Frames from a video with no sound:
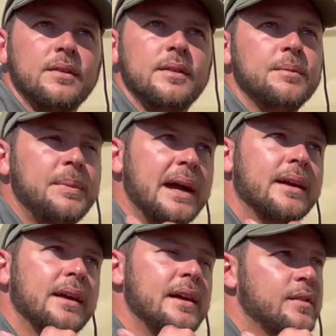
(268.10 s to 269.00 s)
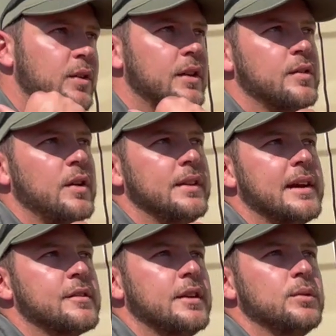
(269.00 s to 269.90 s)
The back has got a solid
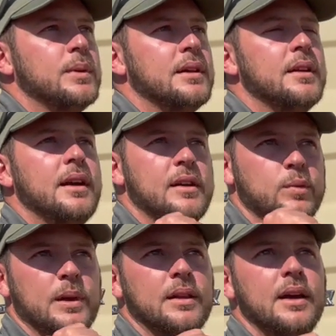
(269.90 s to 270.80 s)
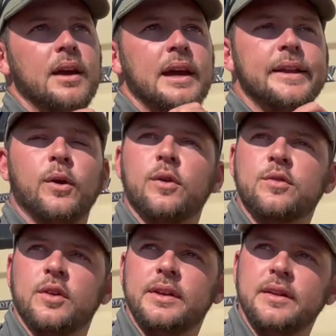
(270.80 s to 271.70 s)
axle as well. It
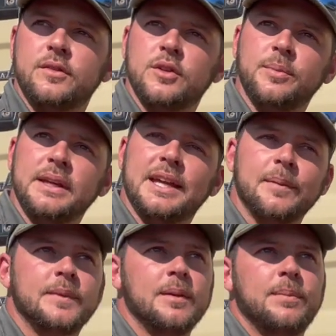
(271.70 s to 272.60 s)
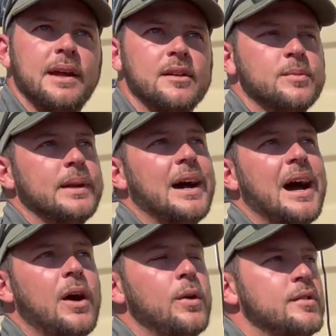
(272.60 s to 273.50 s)
also needs to be kept in place, but
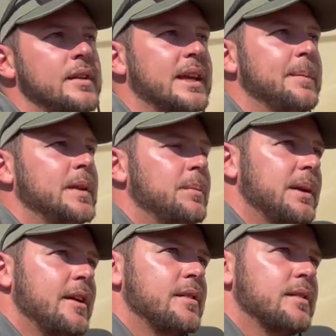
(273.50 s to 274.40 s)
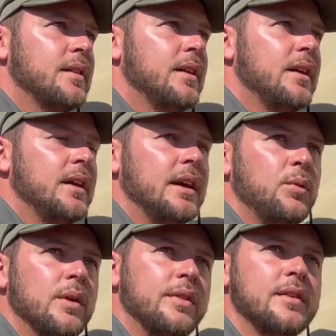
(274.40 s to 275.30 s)
how is it kept in place
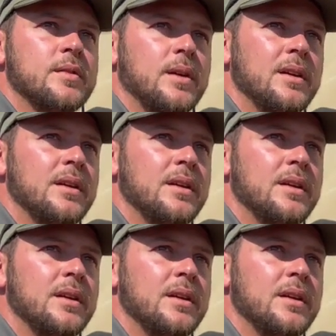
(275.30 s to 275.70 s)
with this car?